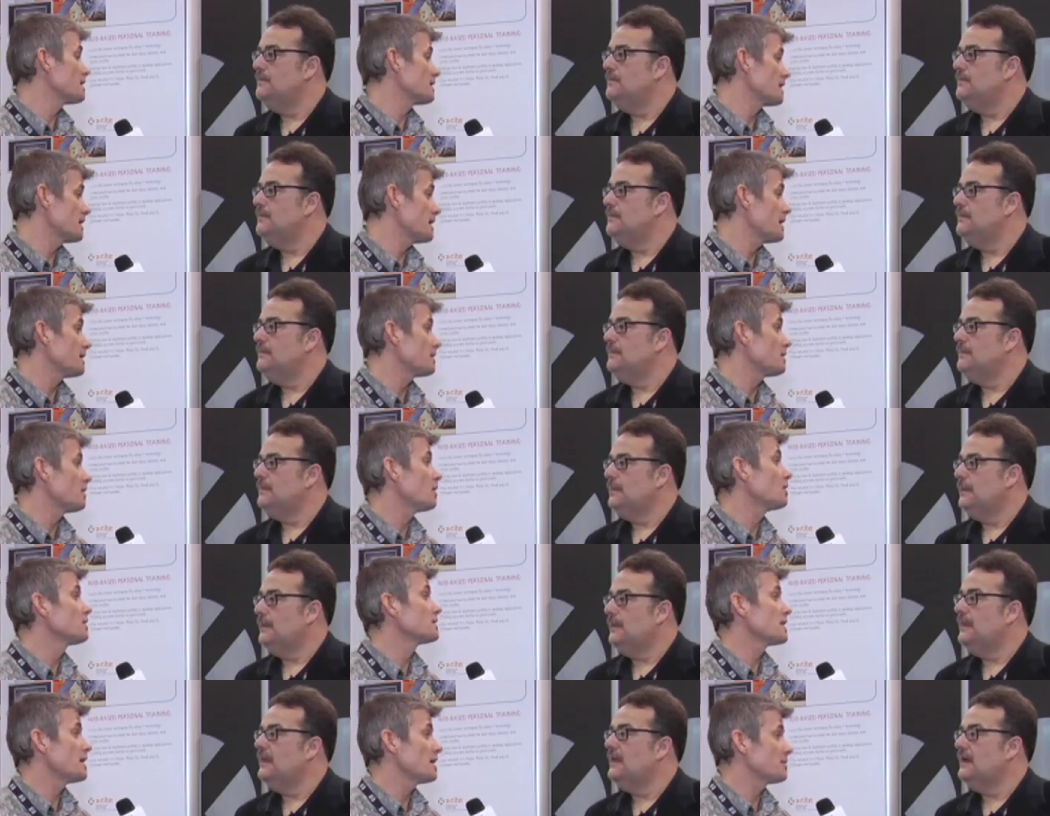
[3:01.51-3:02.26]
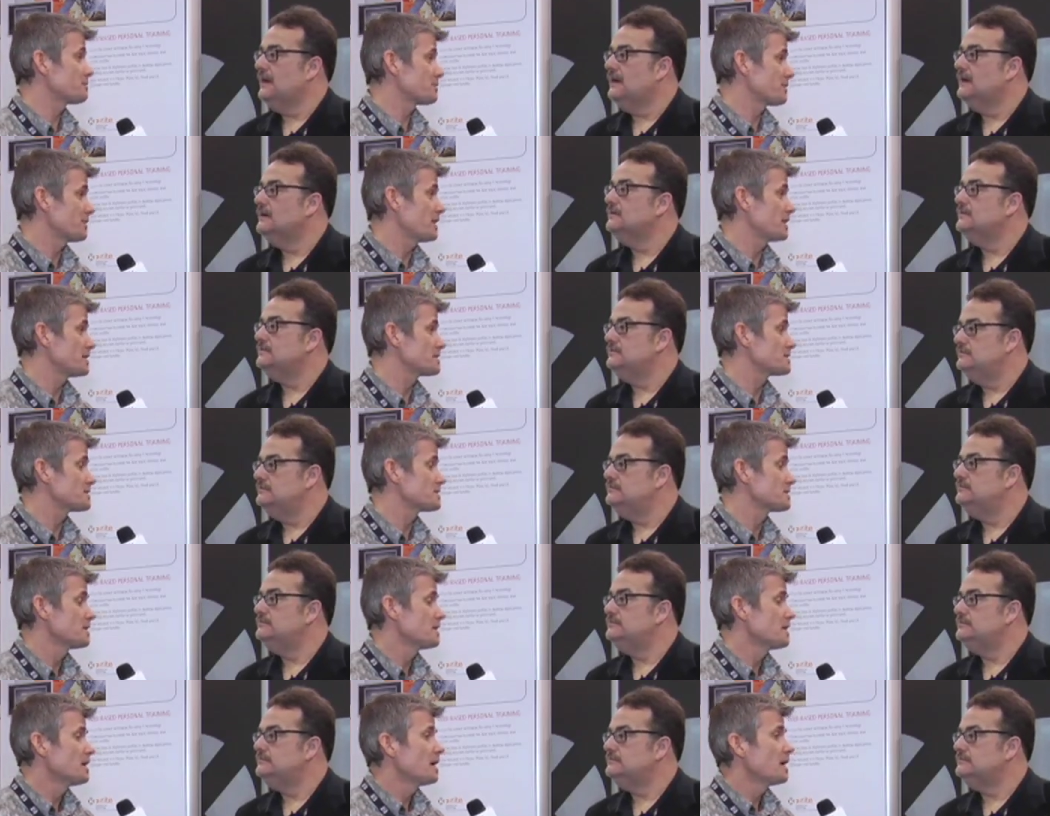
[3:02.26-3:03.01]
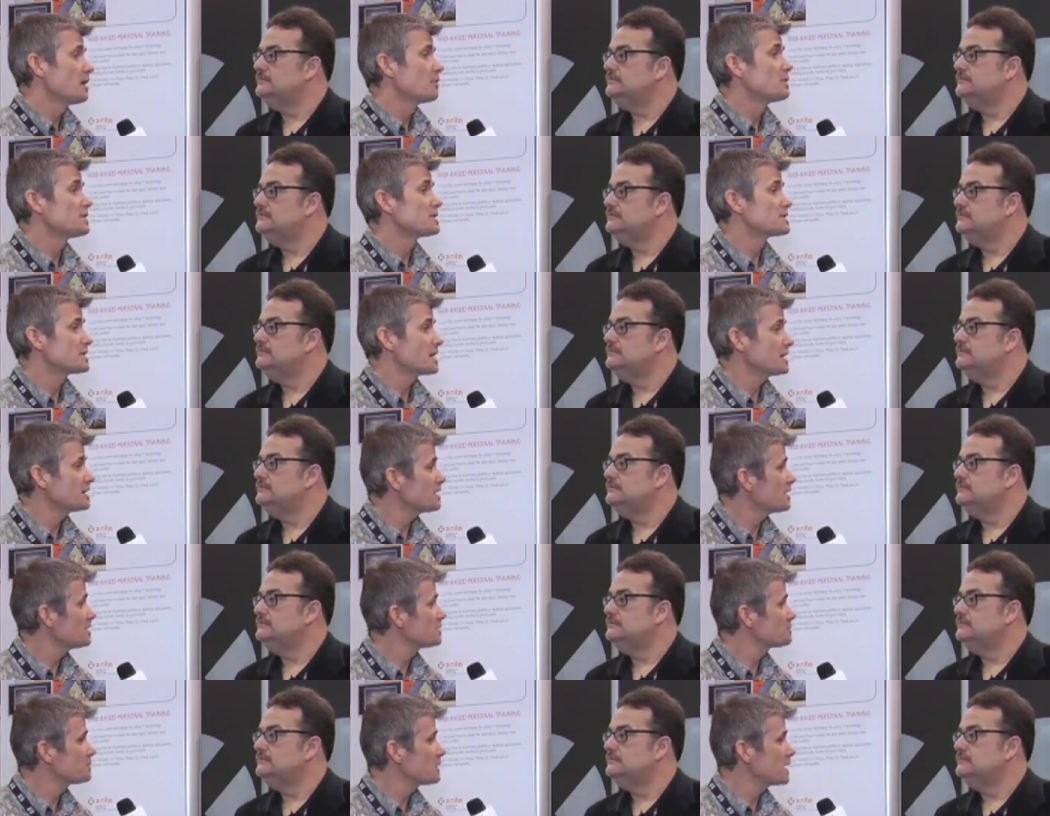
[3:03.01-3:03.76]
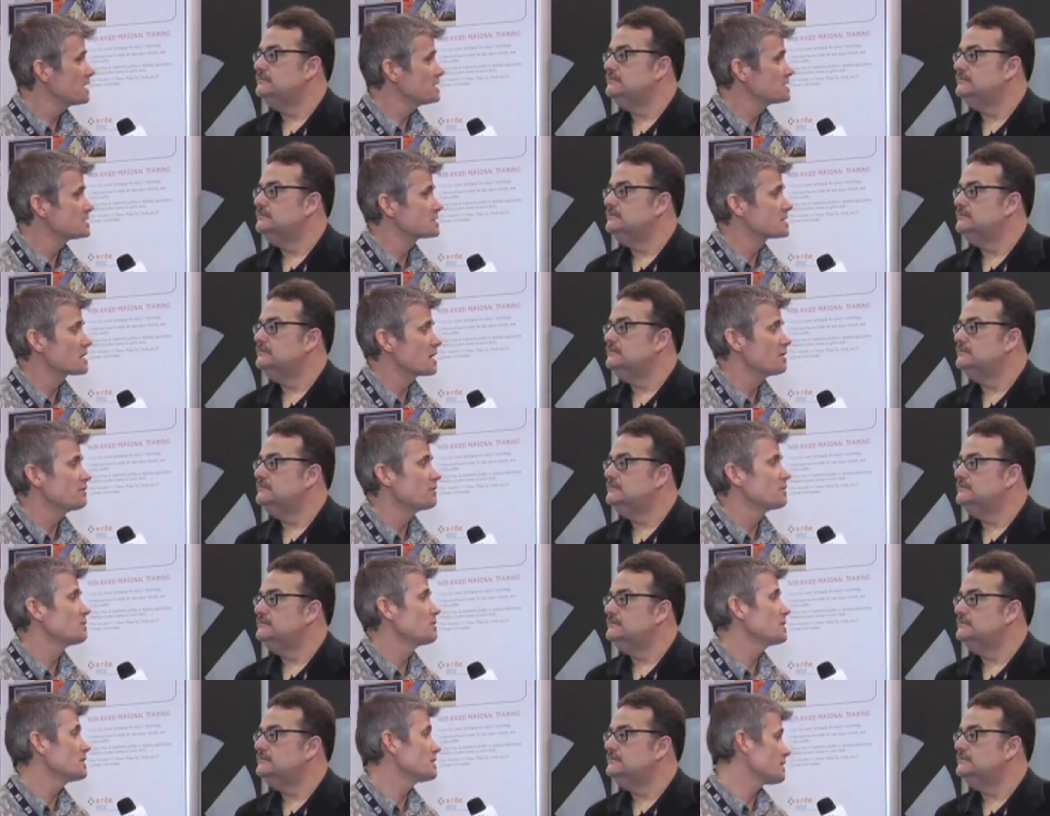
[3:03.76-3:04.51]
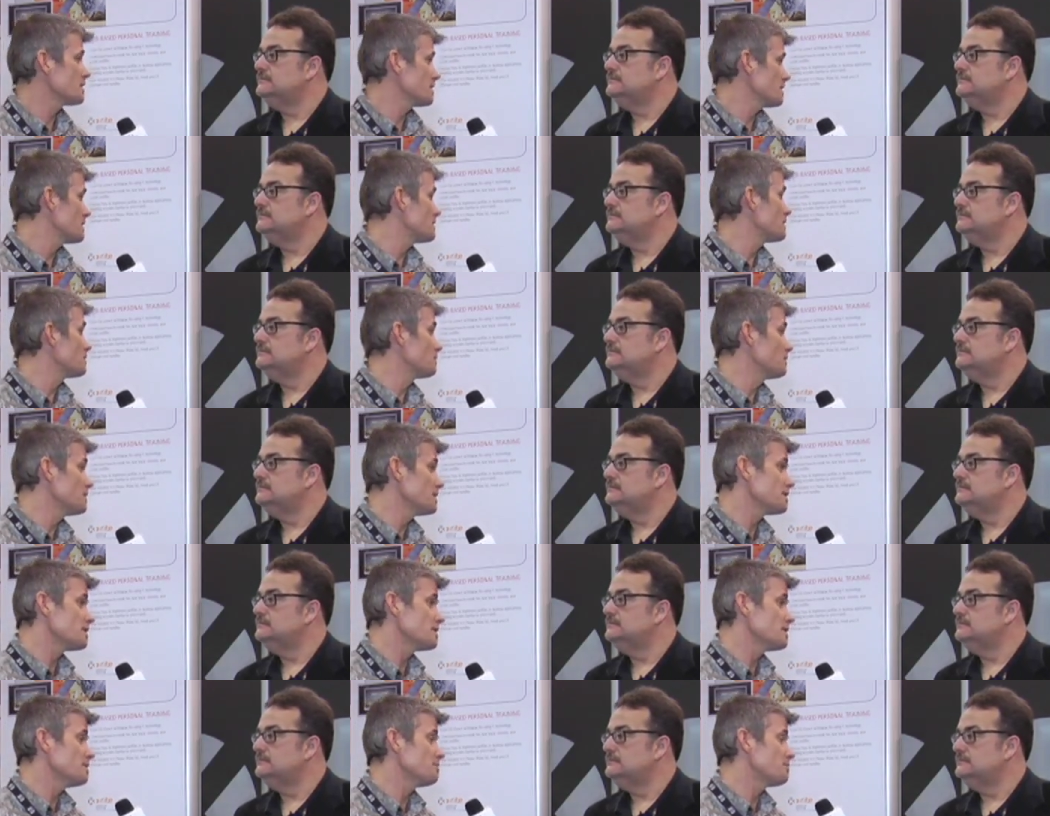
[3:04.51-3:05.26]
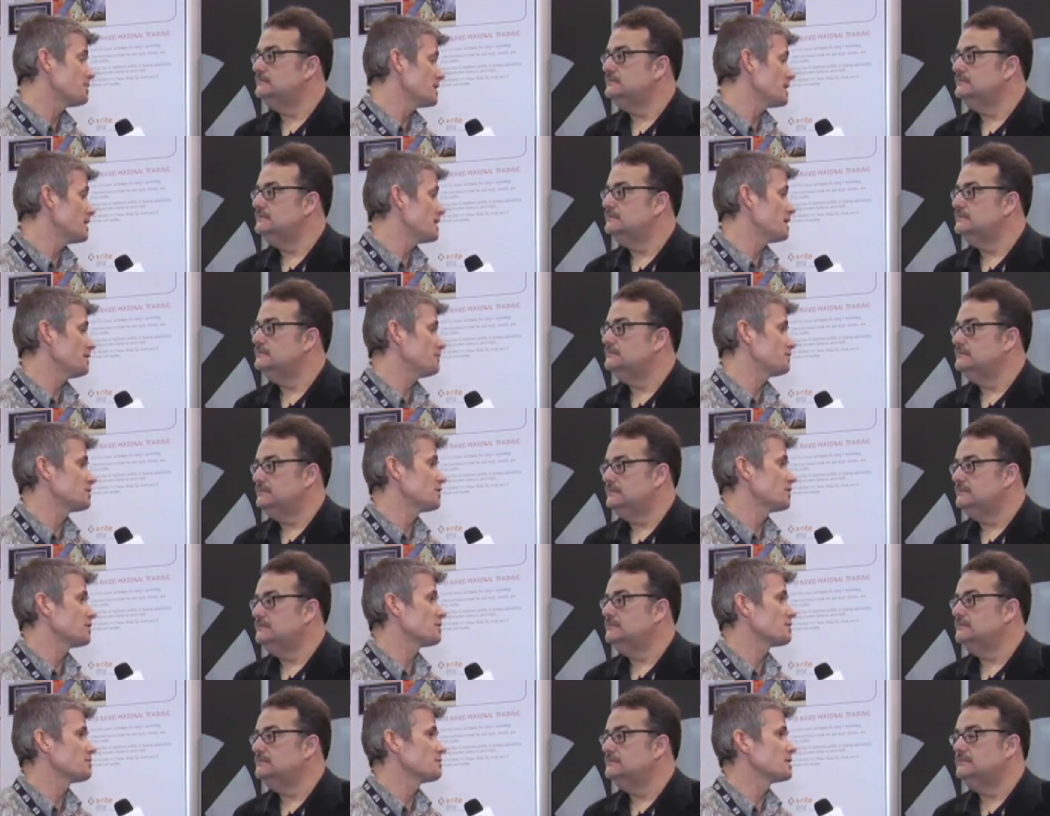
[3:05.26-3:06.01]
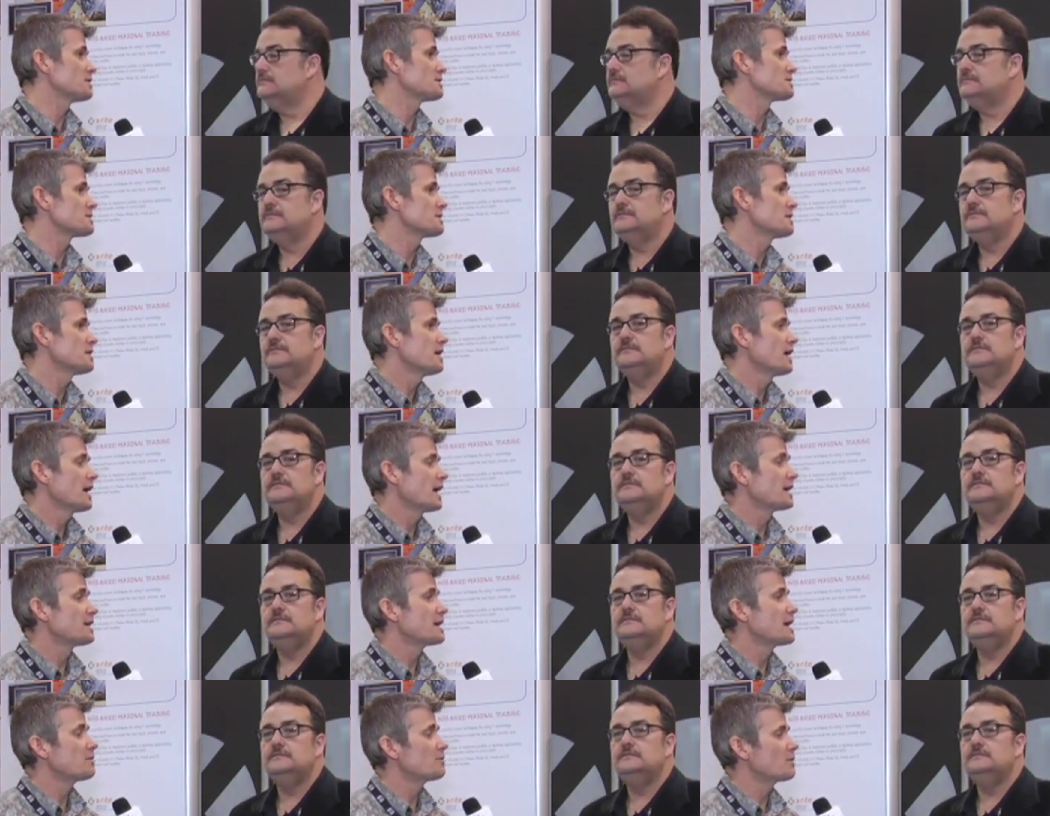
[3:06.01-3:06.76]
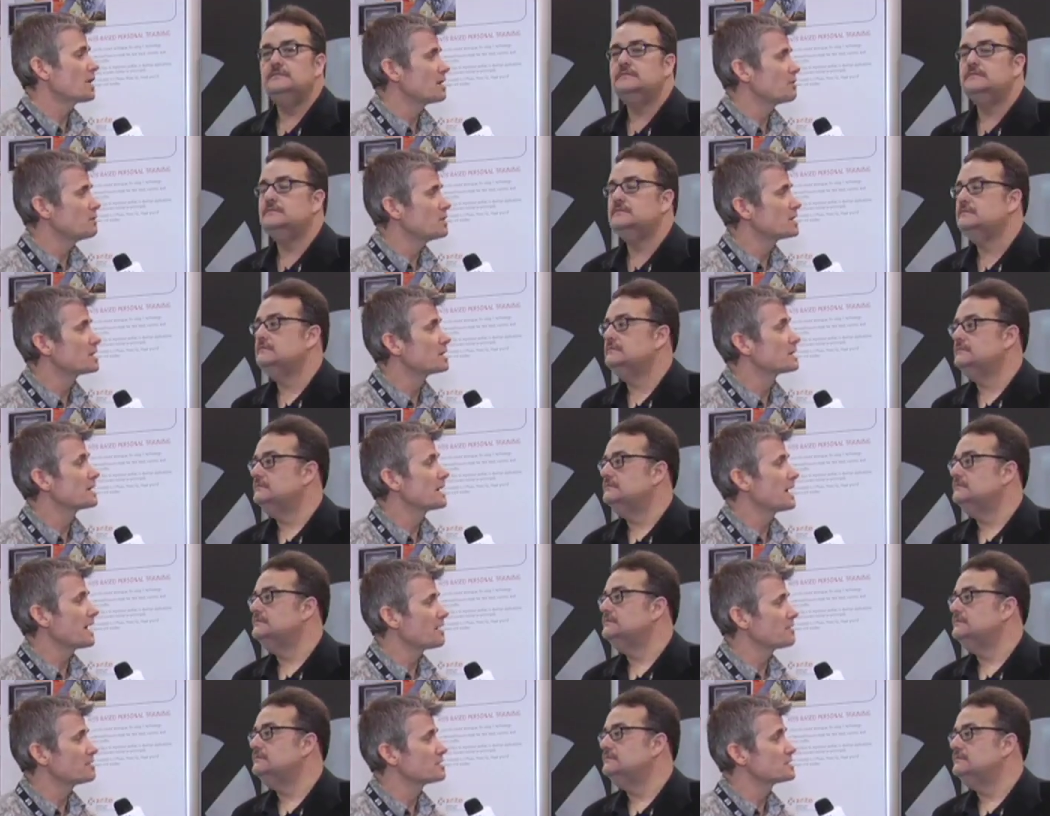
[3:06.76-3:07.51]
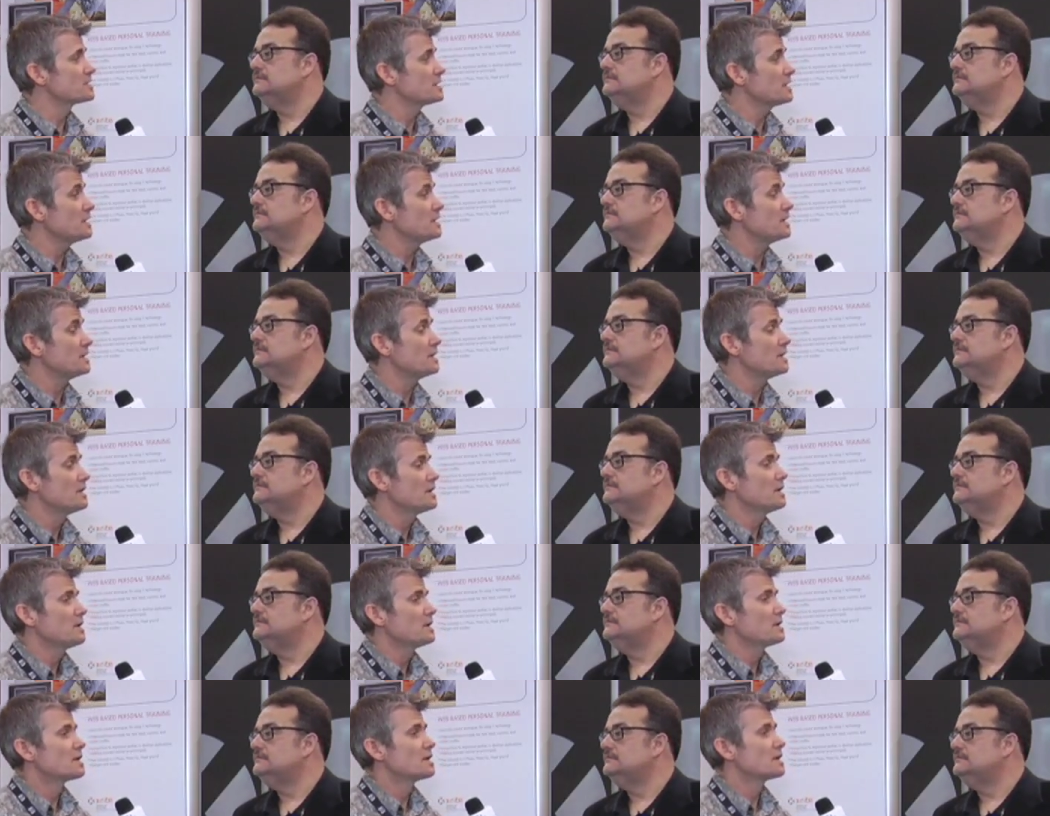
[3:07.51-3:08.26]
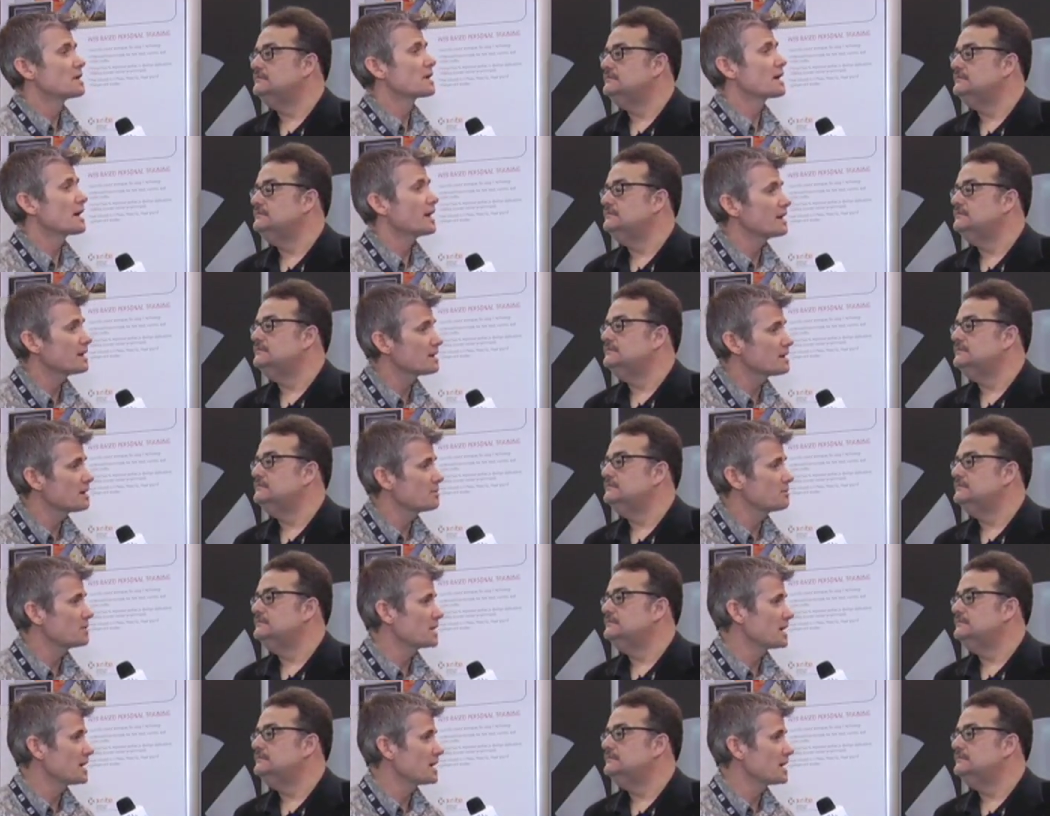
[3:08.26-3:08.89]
Speaker 1: going to get on their press. We send those pages over with the, with the PDF documents and that way we can guarantee the color that